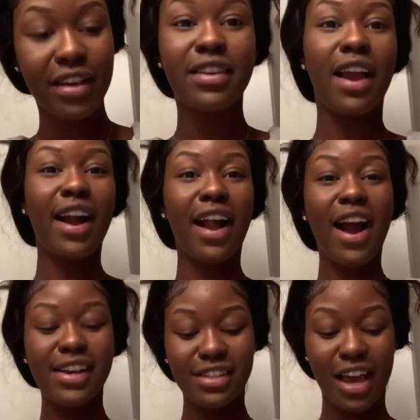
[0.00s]
Yeah,
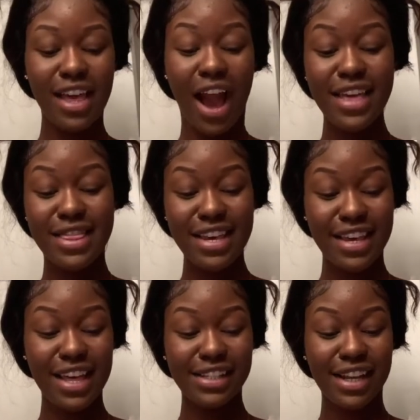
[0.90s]
guys, I, I think
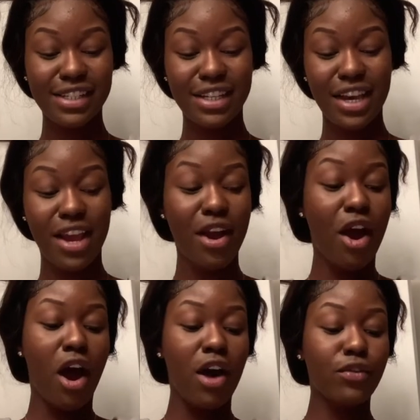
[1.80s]
that's actually it.
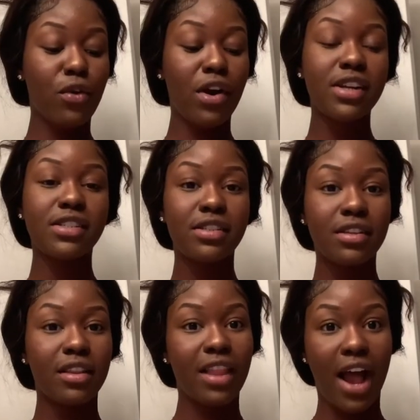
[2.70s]
Of course,
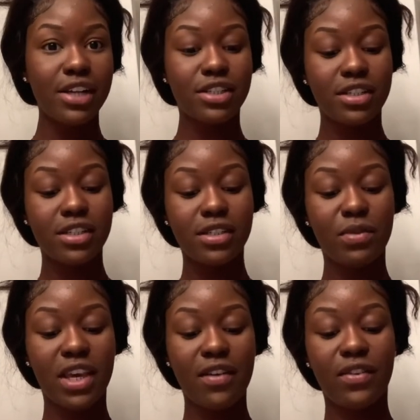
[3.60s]
lashes, we
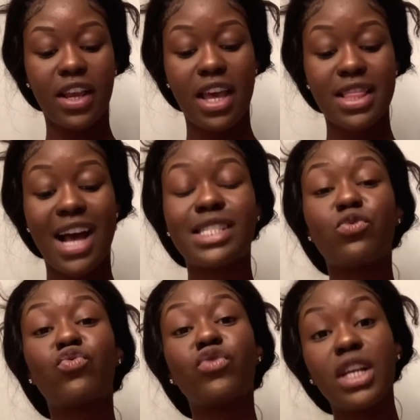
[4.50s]
can't forget. That's
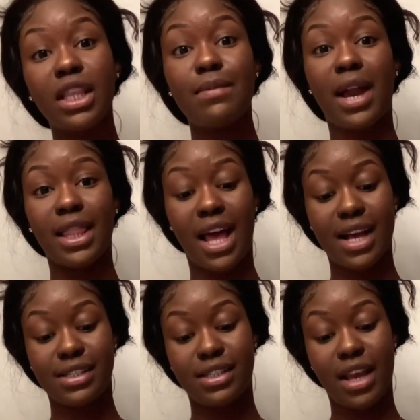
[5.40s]
really my
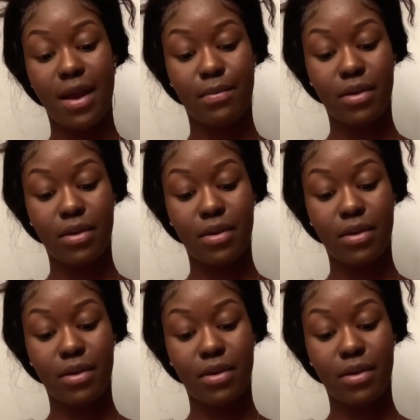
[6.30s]
last step.